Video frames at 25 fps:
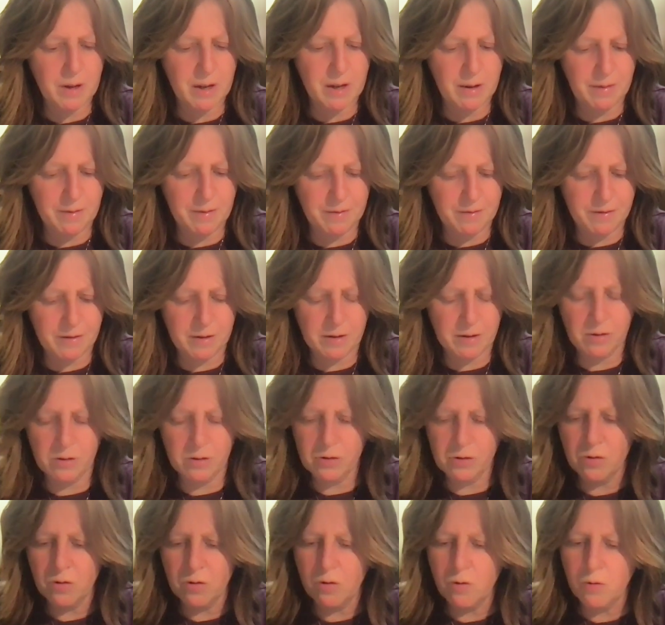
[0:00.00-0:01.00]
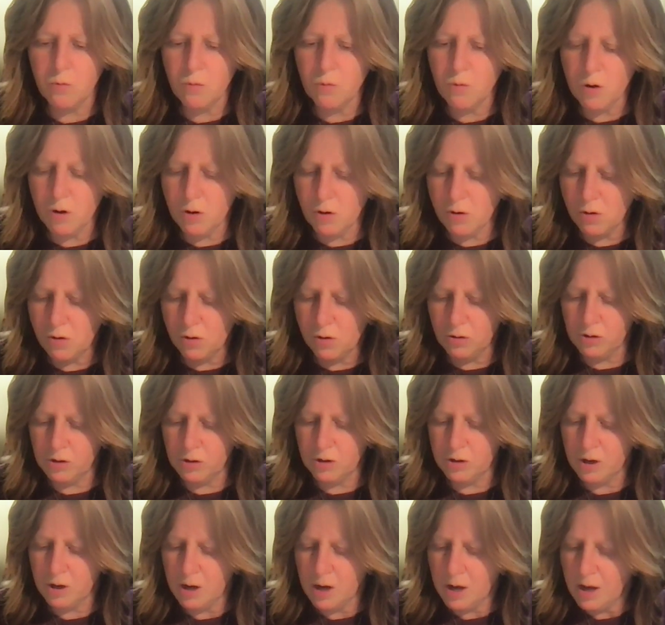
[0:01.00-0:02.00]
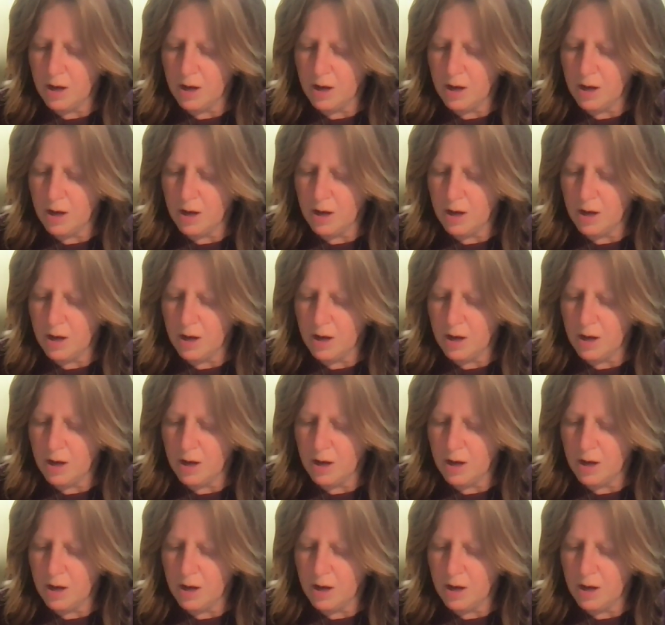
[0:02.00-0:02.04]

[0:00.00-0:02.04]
He fills all worlds.